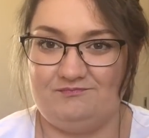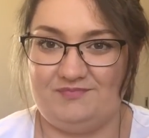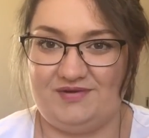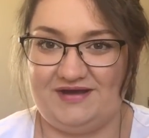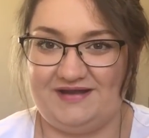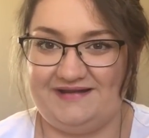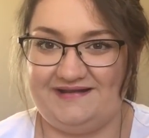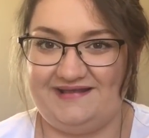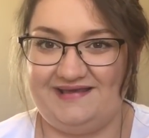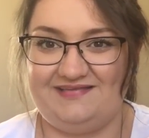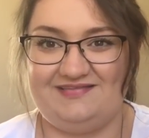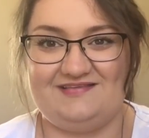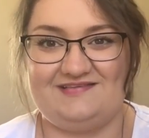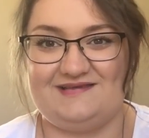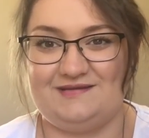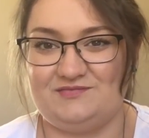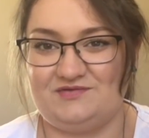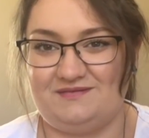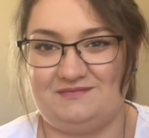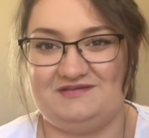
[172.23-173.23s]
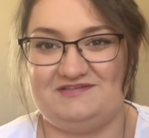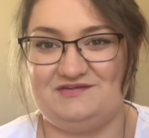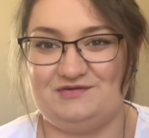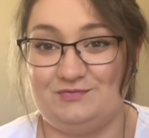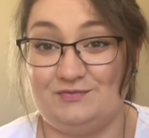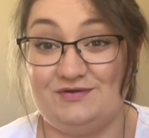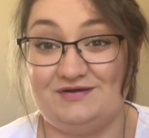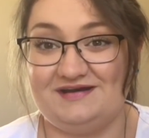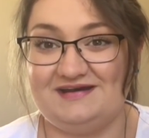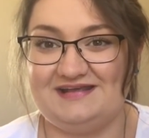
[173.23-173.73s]
but at the same time I still
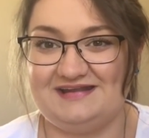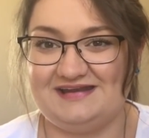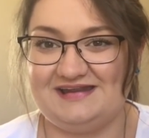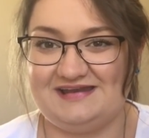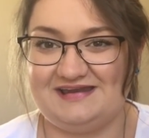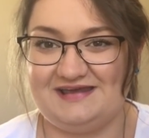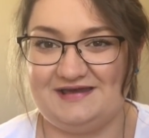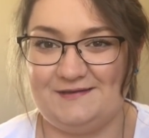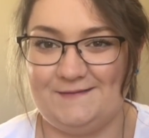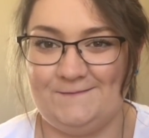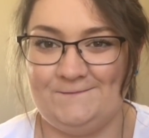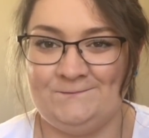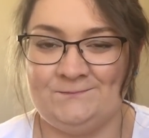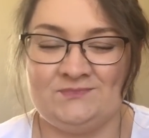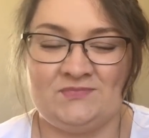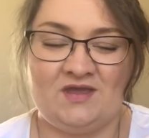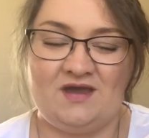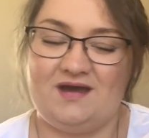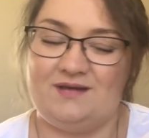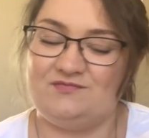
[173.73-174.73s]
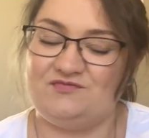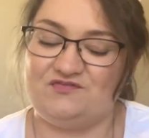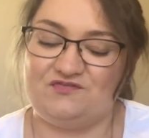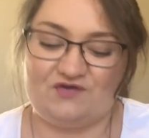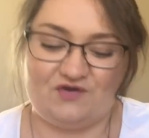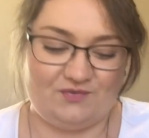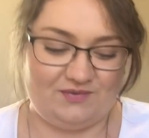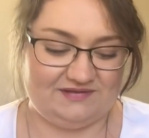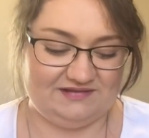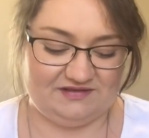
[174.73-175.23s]
wanted it in here. I'm
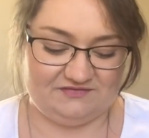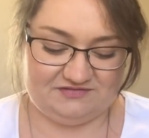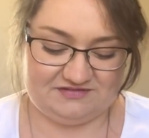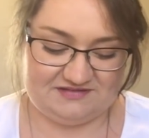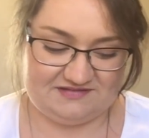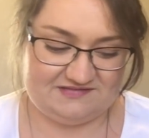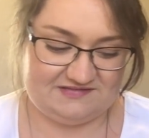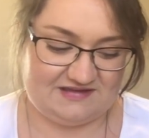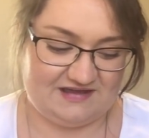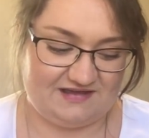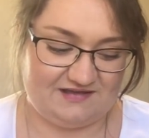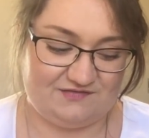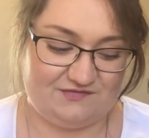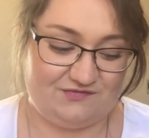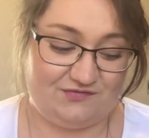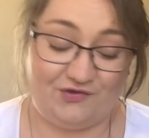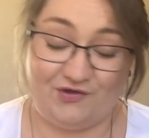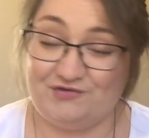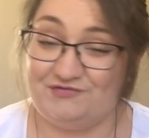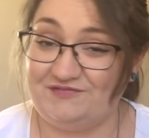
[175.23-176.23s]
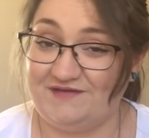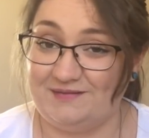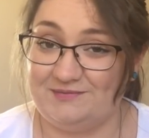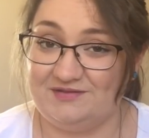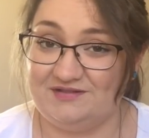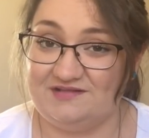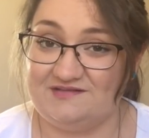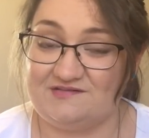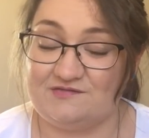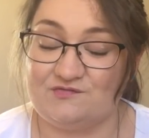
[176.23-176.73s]
so in love with this deck. It's so
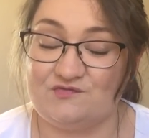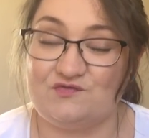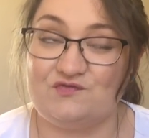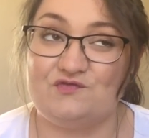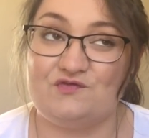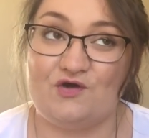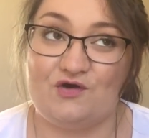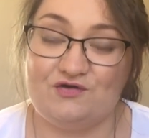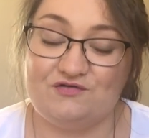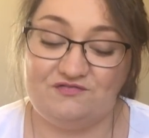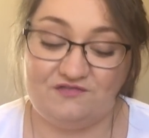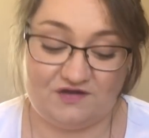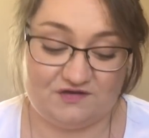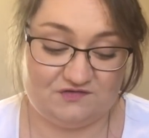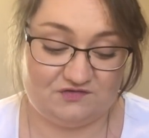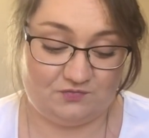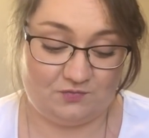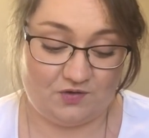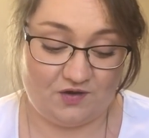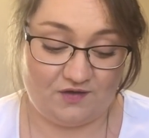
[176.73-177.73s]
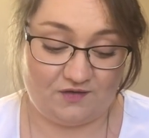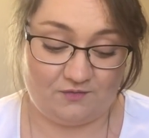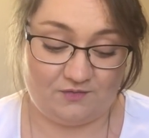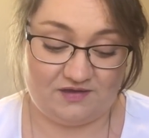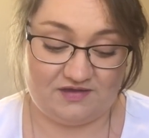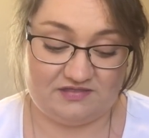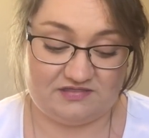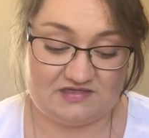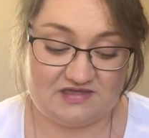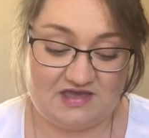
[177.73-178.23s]
fabulous and so fun to work
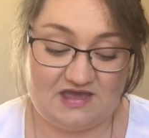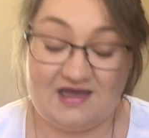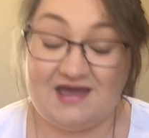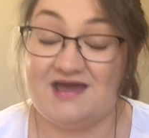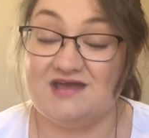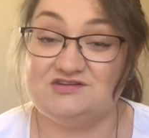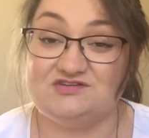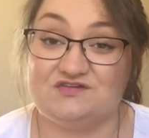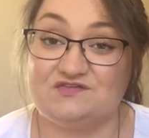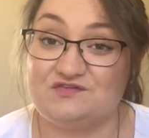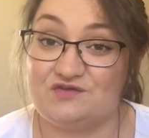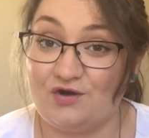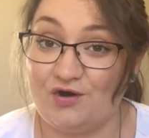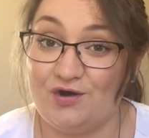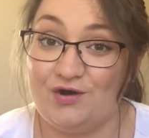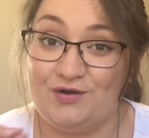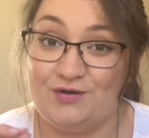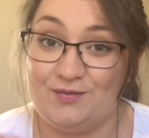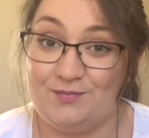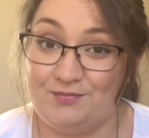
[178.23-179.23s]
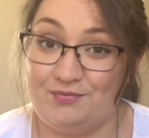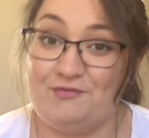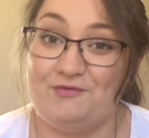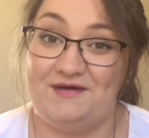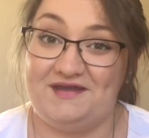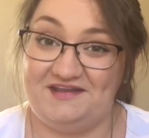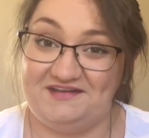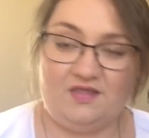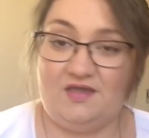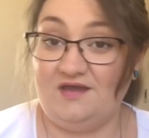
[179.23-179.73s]
with and just on
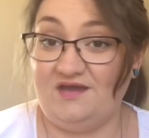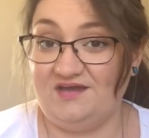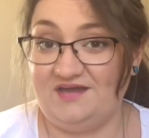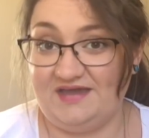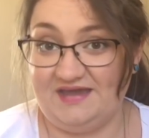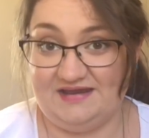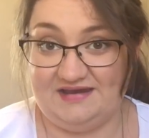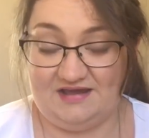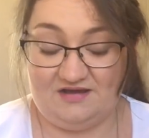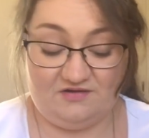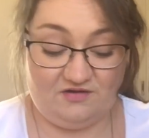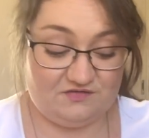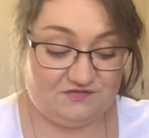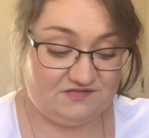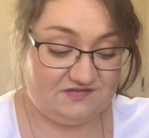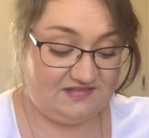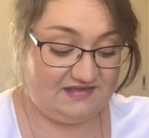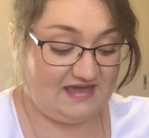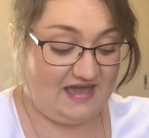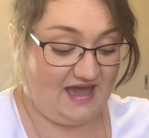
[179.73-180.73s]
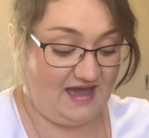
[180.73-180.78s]
point. Okay, now on to the